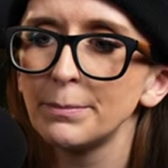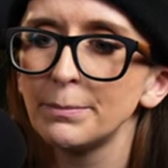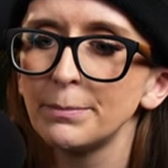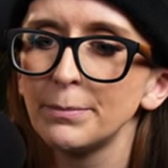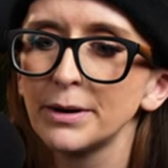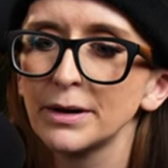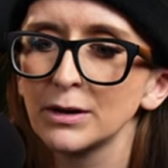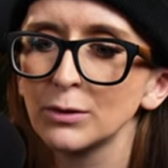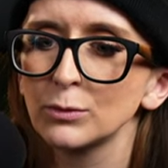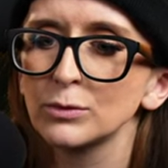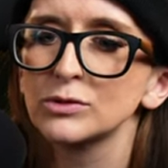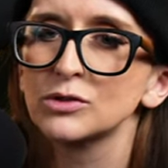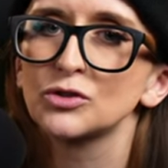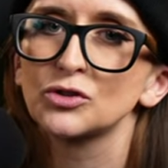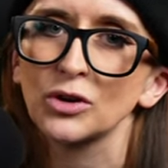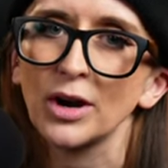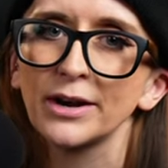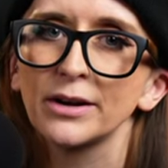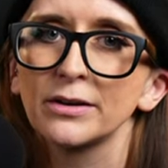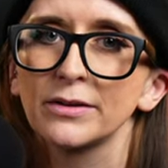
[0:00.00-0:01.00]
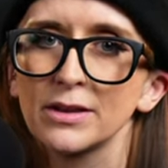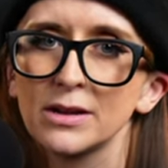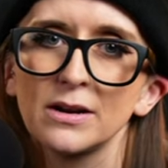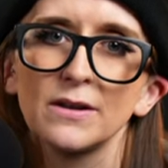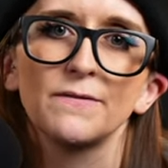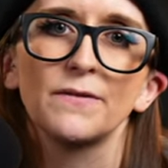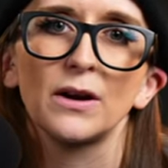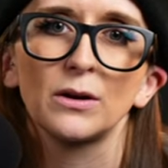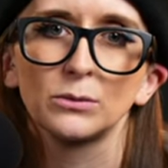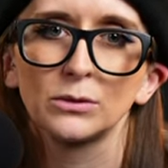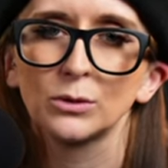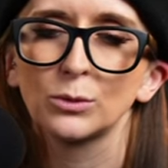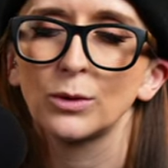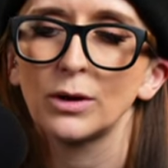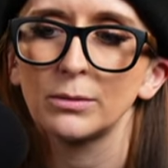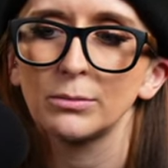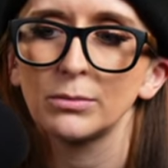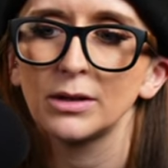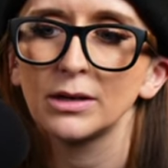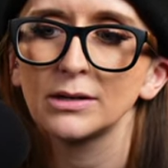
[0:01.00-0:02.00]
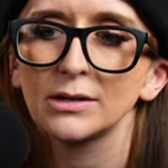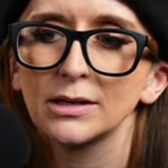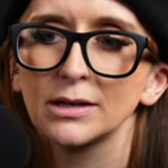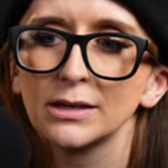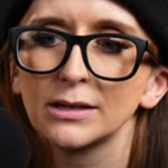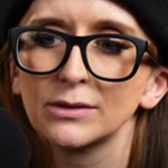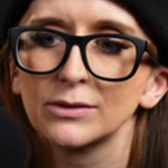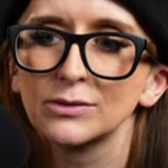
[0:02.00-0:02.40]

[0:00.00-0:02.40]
but it was drier than if I were wet blending.